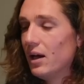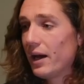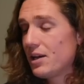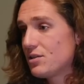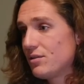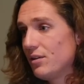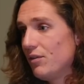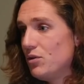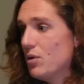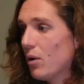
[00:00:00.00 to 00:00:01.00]
I guess
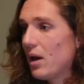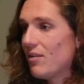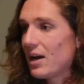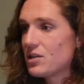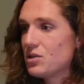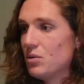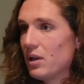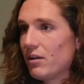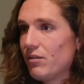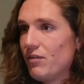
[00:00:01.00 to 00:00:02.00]
if you don't have access to
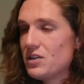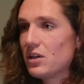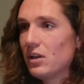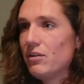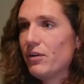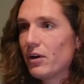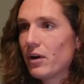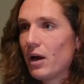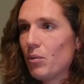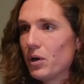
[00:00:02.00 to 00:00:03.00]
it, like physically
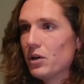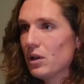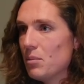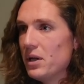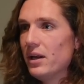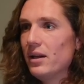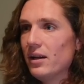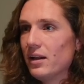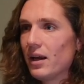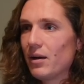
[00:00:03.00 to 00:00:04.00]
figuring out where you're limited
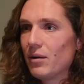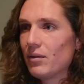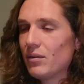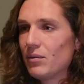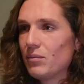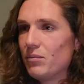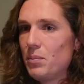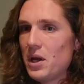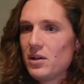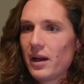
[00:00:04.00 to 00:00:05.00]
and like.
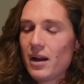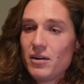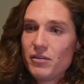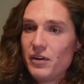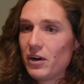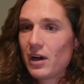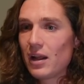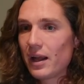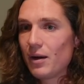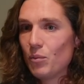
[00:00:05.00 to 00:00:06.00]
Hit, like I don't know, figuring
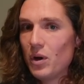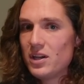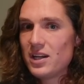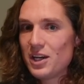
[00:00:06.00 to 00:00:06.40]
out like what it